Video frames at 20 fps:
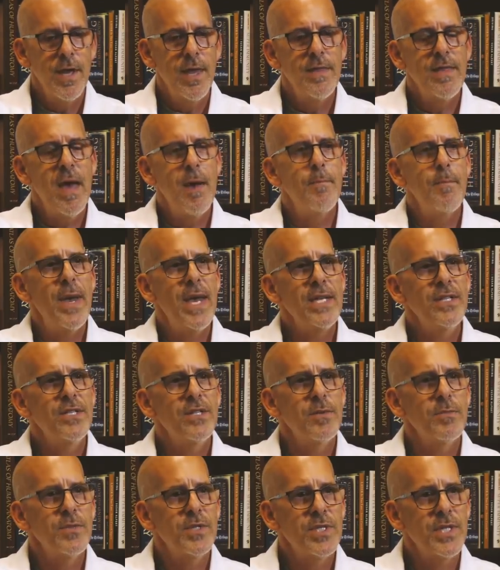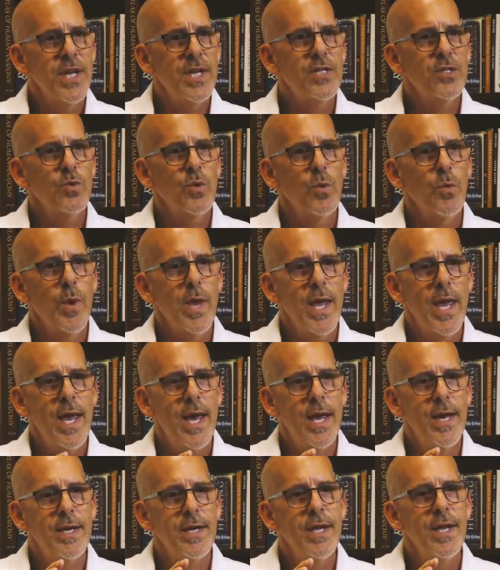And that made some sense when we
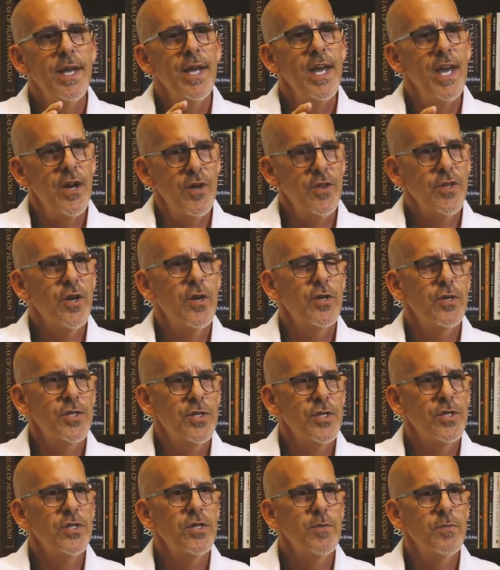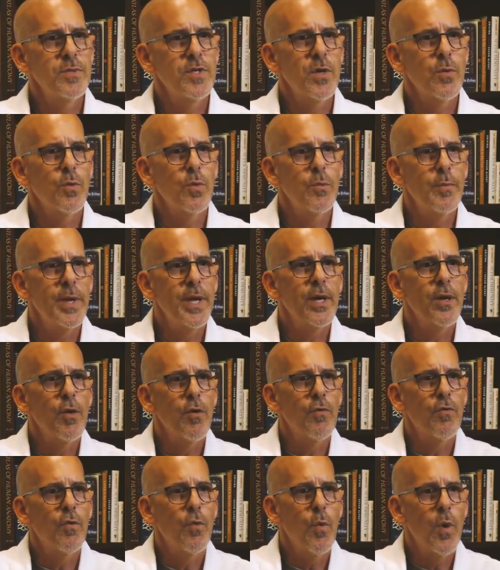had healthcare systems that were being
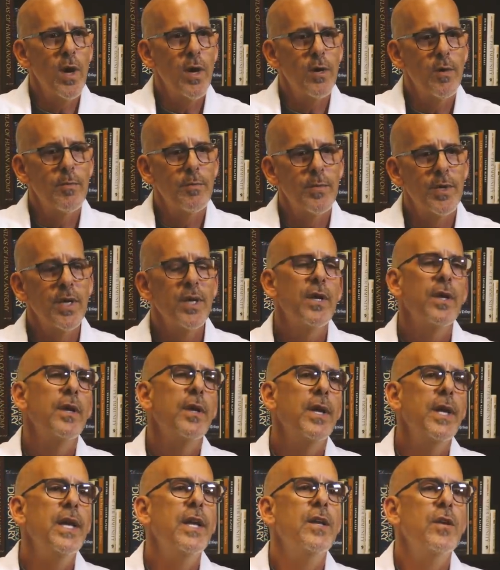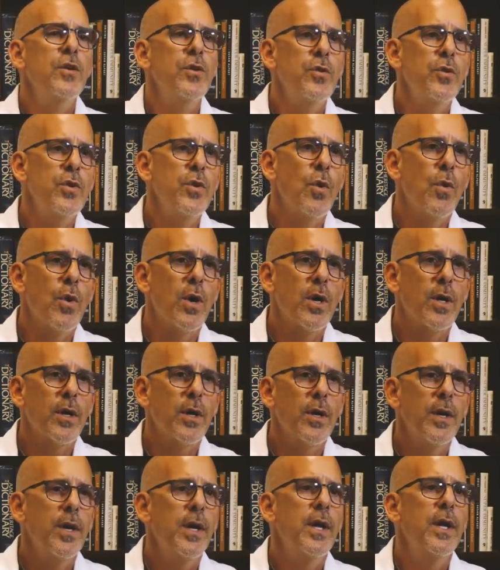overwhelmed in New
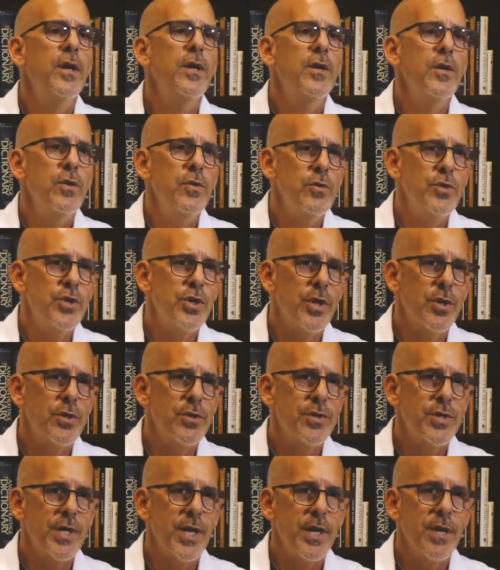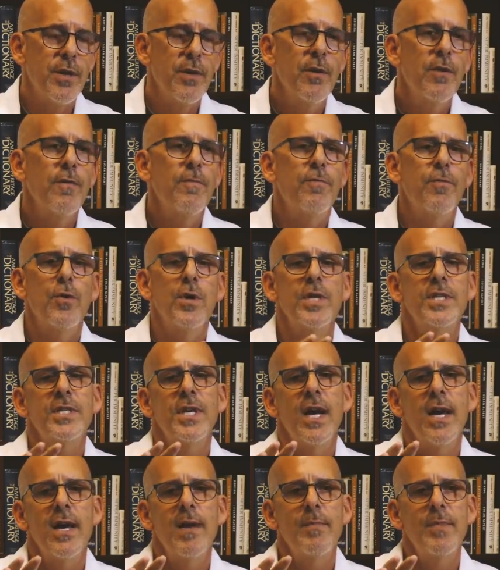York, in New Jersey, for a
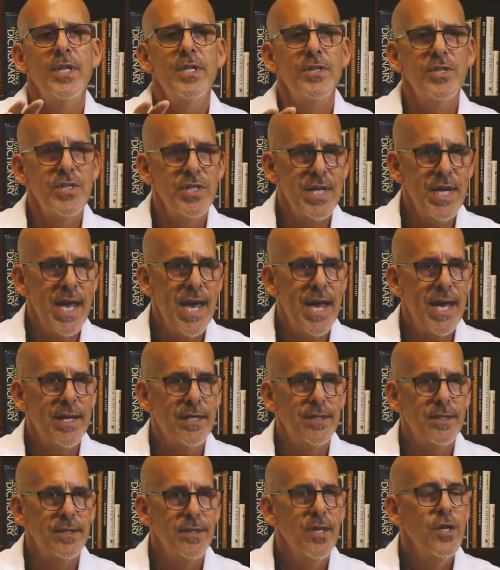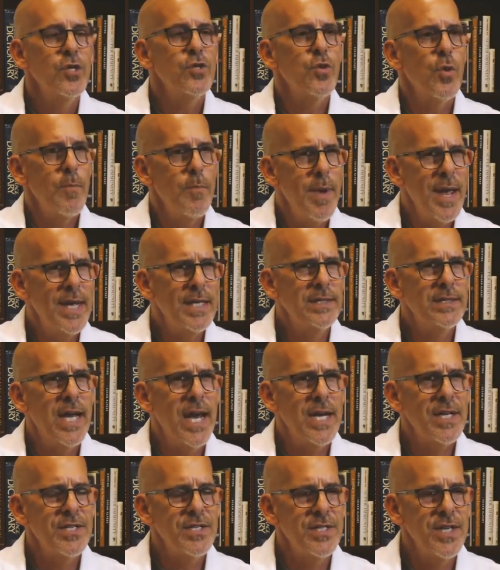time in Seattle. So it made a
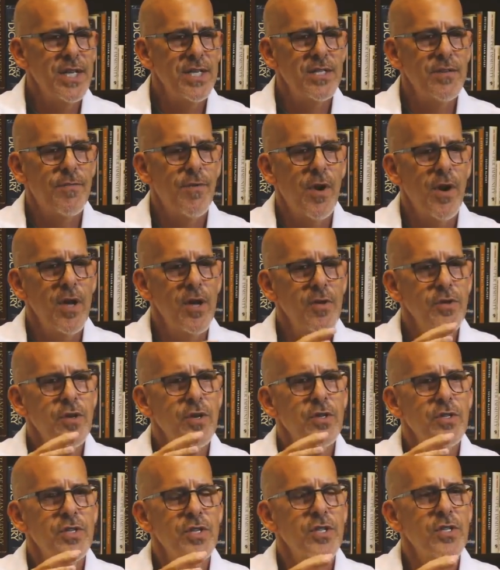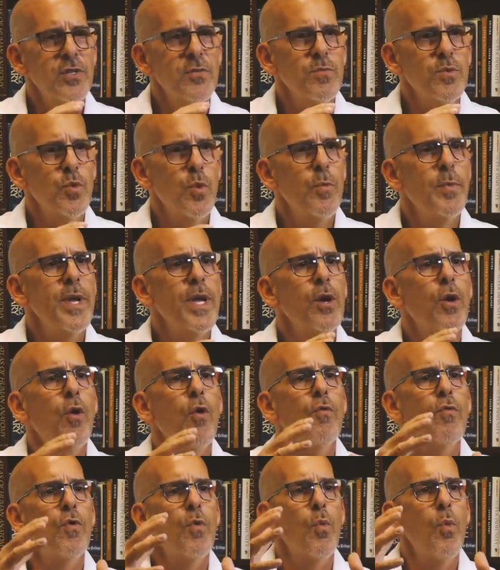lot of sense. If our healthcare systems were being
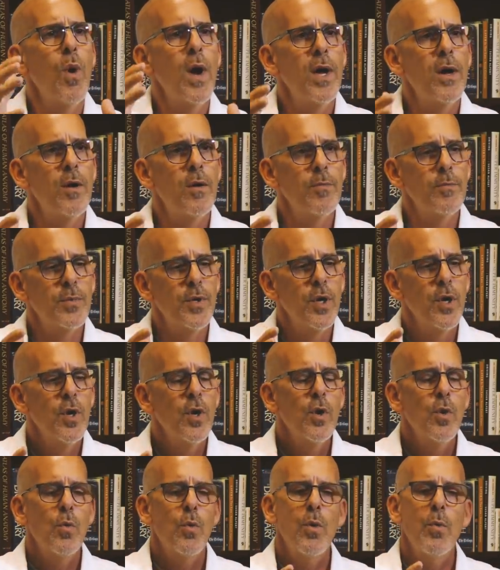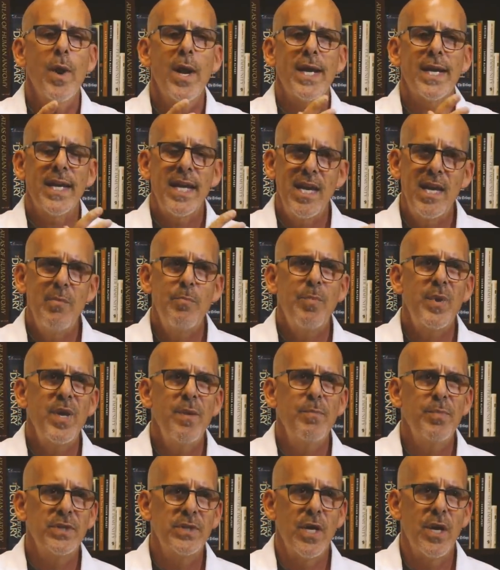overwhelmed, we want to keep
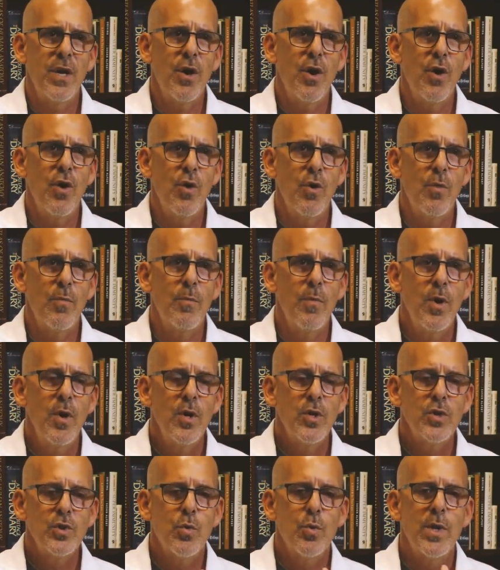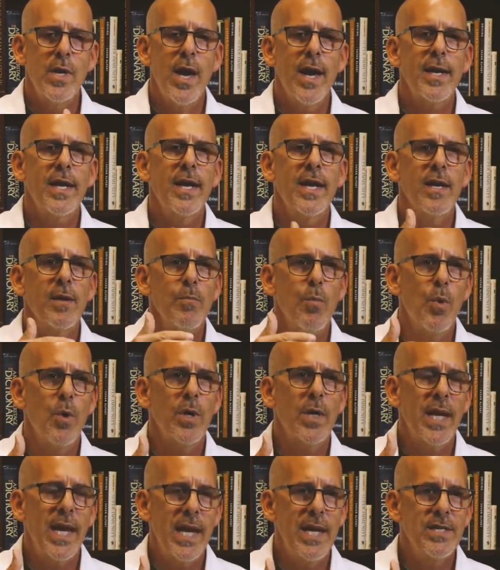people at home so we're not getting
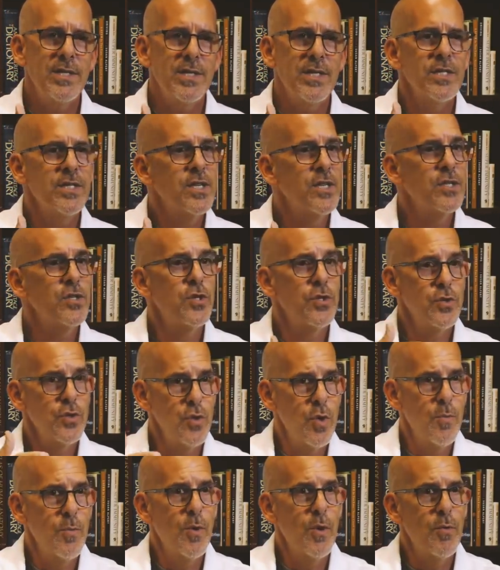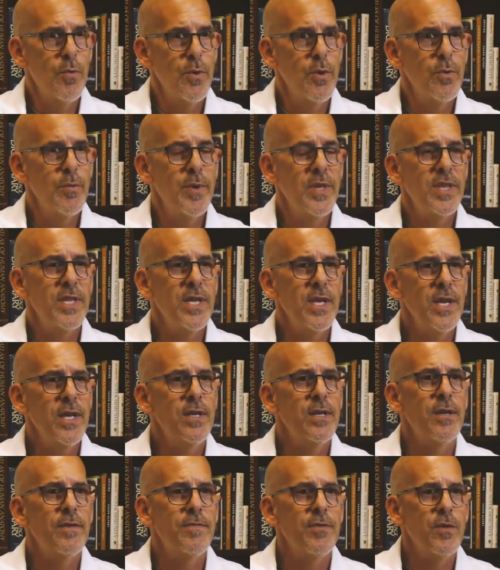more cases because there's no more room at the
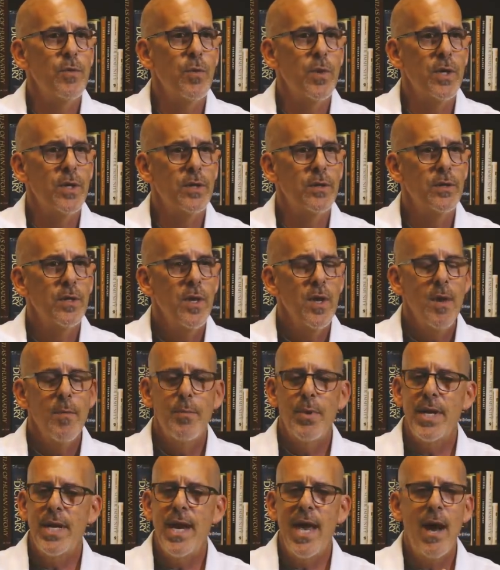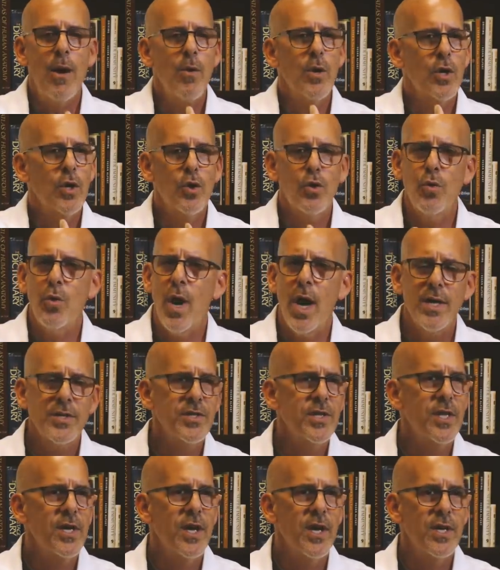inn, if you will. But now
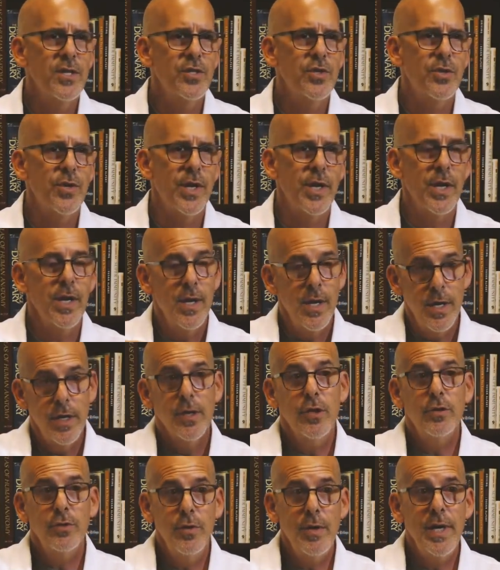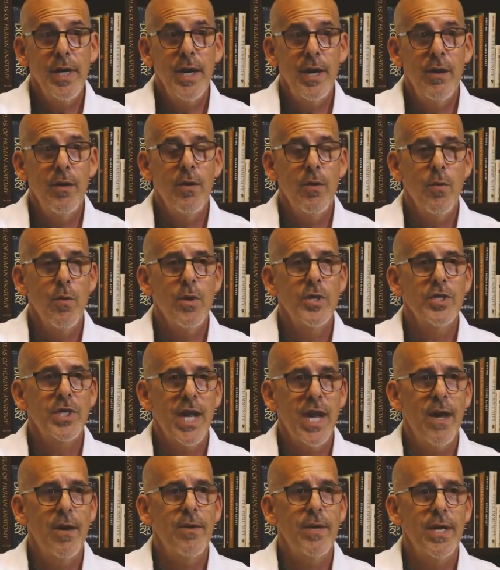across the country, including here in Orange
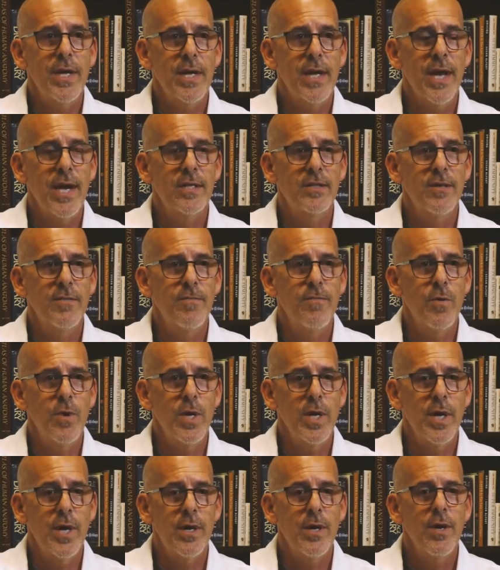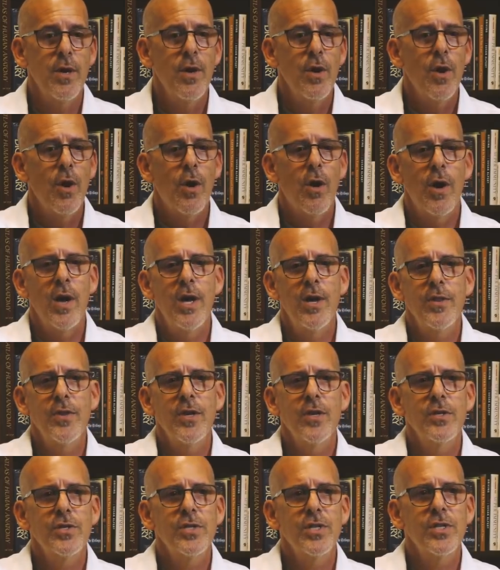County in California, our
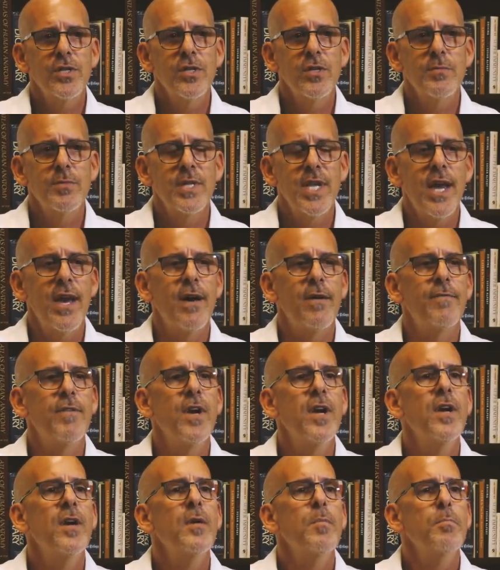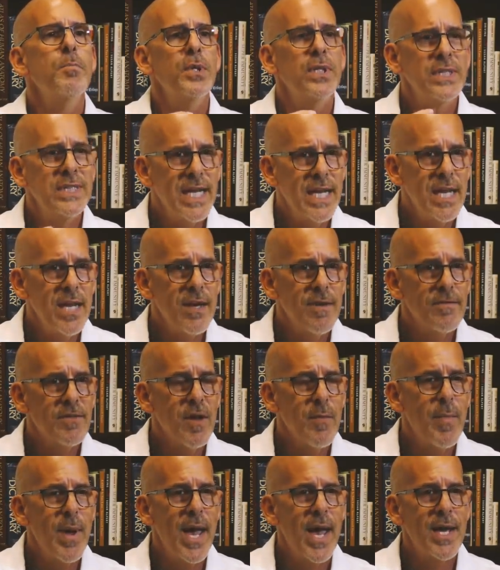healthcare systems have plenty of
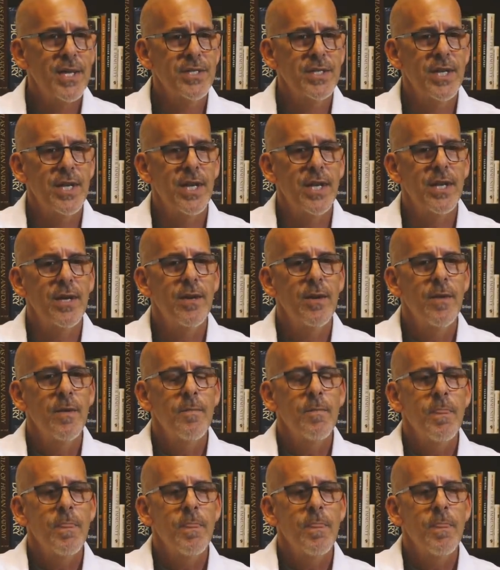capacity.